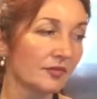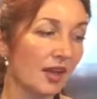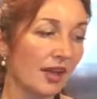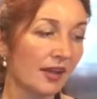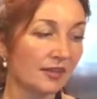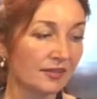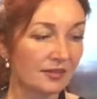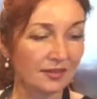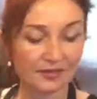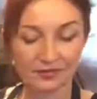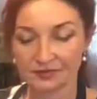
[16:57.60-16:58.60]
And
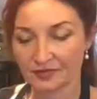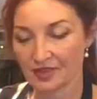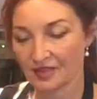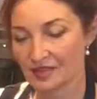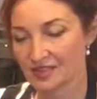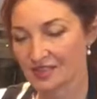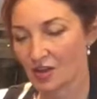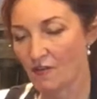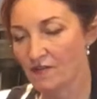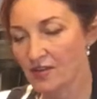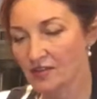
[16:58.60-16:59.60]
this is our
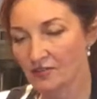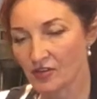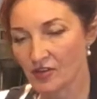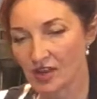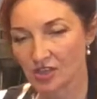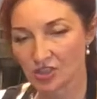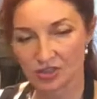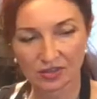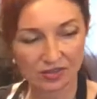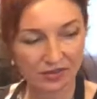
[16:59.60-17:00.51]
vegan variation.